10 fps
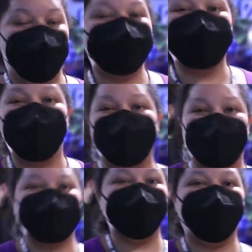So
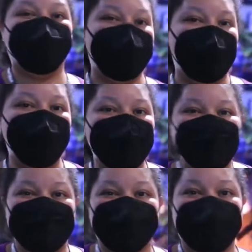that's it for now.
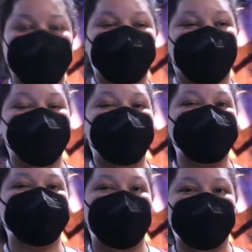Keep joining
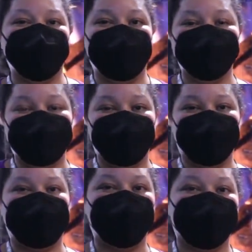us as we continue
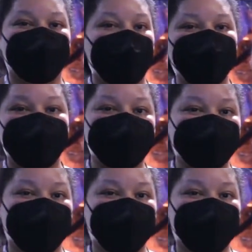to cover the live footage